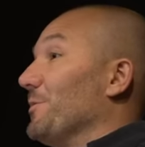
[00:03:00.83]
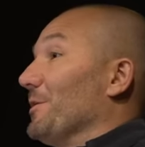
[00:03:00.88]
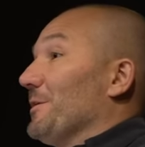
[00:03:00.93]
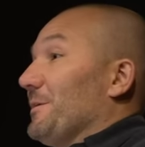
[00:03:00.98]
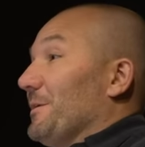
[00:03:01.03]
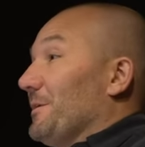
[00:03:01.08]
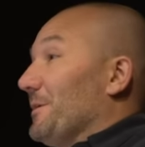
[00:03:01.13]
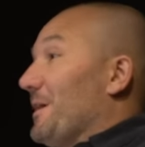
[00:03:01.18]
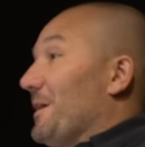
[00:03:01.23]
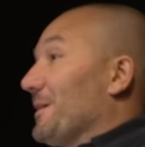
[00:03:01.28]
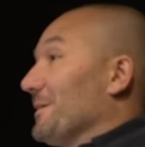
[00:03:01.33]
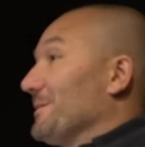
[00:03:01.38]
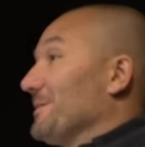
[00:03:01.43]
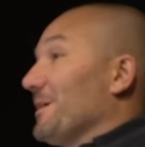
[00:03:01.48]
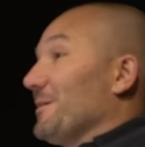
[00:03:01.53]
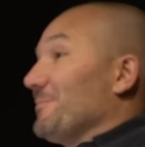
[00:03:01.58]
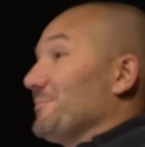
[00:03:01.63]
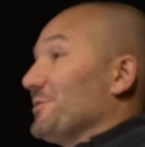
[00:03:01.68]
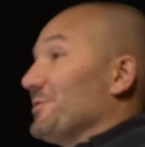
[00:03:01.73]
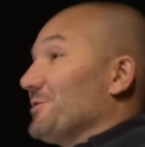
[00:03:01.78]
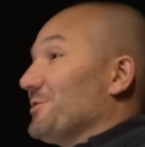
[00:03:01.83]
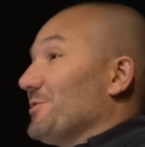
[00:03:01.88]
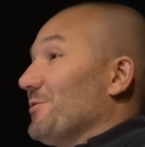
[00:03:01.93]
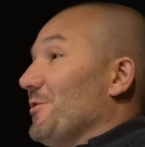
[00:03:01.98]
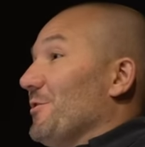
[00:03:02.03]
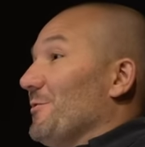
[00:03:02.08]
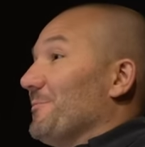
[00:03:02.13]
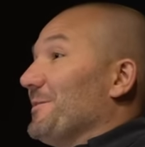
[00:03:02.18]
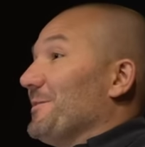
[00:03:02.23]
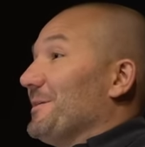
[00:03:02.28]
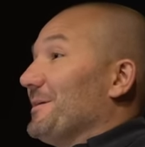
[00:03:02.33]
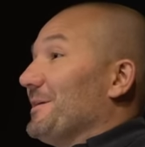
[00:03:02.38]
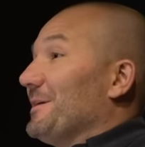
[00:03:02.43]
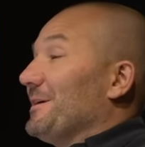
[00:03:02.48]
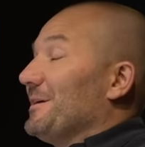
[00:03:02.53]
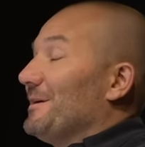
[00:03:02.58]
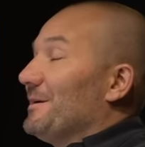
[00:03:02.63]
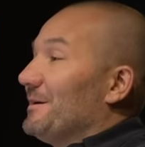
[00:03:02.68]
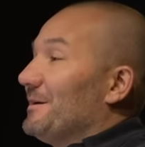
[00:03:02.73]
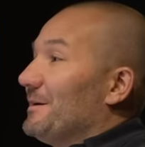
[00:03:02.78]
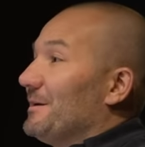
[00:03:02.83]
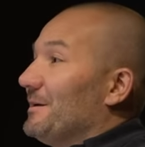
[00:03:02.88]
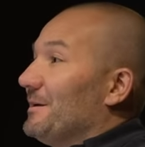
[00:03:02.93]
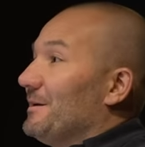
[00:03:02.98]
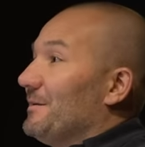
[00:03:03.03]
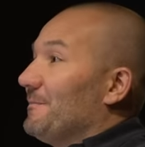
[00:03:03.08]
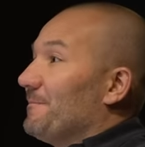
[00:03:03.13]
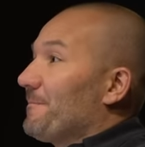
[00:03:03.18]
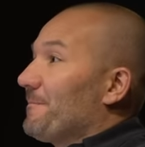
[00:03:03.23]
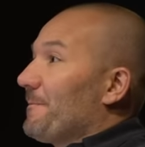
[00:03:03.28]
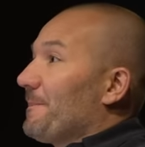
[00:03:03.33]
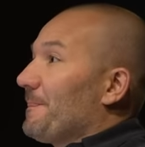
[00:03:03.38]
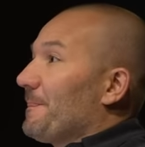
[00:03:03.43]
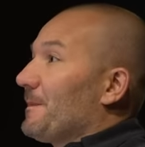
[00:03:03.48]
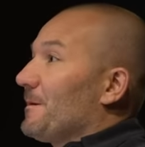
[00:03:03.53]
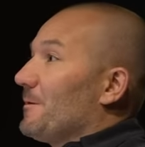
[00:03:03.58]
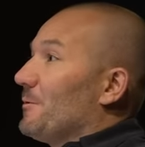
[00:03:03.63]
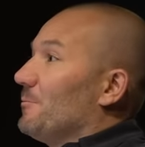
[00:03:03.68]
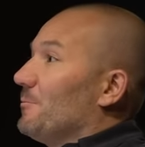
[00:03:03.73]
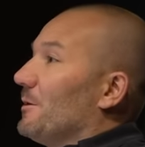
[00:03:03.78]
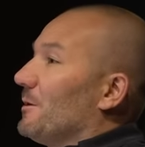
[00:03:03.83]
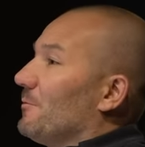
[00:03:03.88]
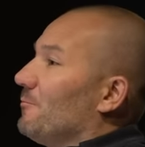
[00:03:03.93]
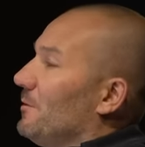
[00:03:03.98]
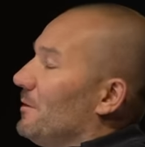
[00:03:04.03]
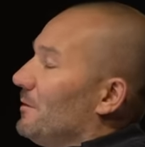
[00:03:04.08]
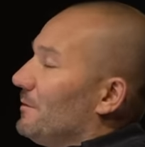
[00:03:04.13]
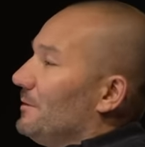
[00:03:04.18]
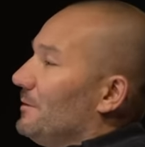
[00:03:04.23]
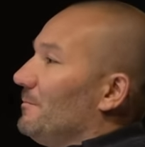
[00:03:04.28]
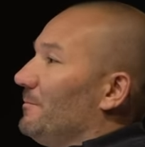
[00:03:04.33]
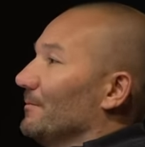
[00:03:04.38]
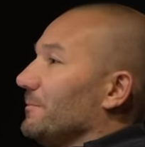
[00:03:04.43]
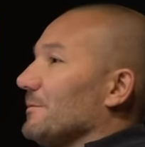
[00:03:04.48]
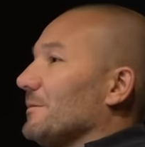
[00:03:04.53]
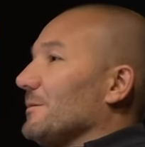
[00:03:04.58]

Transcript: But a lot of times you show up and and and you'll be like, well, you